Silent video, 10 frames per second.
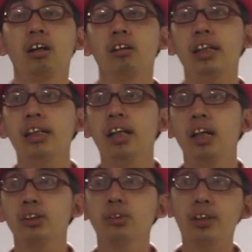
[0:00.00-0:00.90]
Alright,
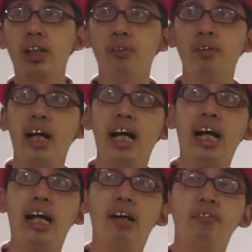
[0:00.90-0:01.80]
so now
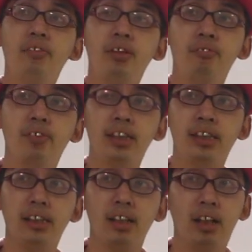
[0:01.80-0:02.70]
every
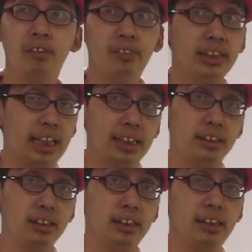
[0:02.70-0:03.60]

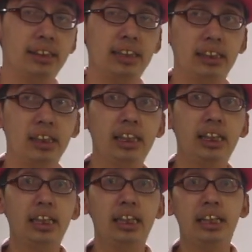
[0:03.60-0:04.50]
vertex is actually
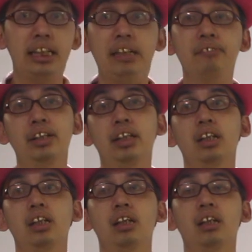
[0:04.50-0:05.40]
even.
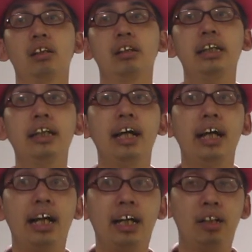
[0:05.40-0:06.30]
Okay,
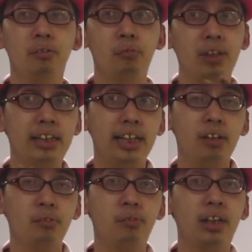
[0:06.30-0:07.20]
and with
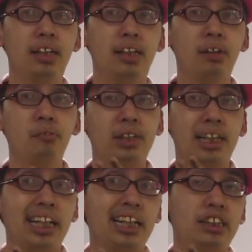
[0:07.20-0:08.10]
that we
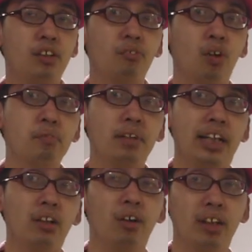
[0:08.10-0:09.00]
can actually form
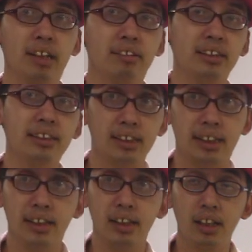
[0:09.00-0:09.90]
an Eulerian
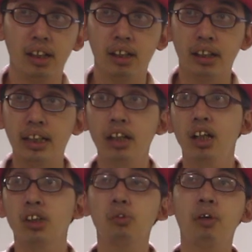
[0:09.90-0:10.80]
circuit. Okay,
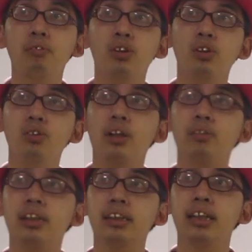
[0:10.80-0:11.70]
so what I'm going to do
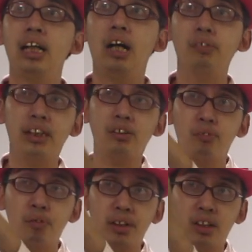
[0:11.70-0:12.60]
now is I will try to
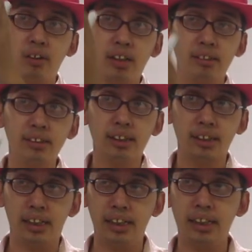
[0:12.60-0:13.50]
form the Eulerian
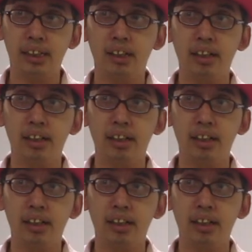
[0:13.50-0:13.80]
circuit.